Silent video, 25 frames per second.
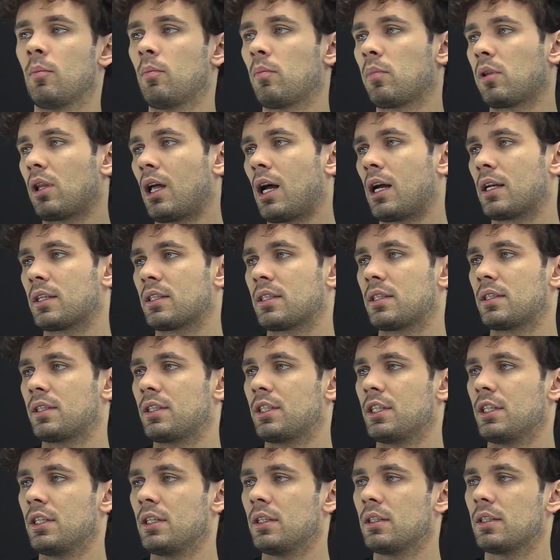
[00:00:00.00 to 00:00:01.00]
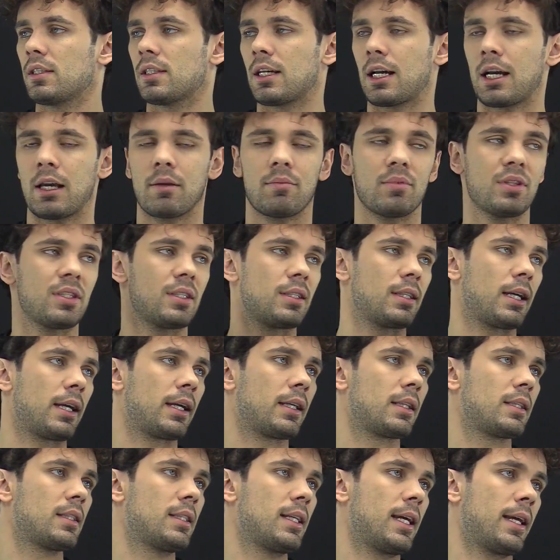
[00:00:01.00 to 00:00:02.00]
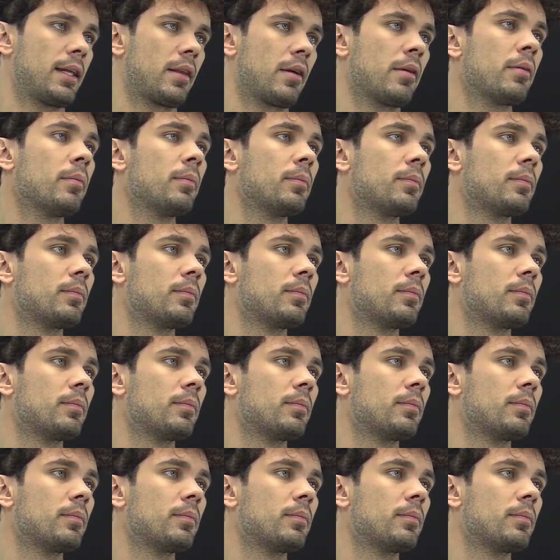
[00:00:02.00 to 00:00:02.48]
plus t times sine theta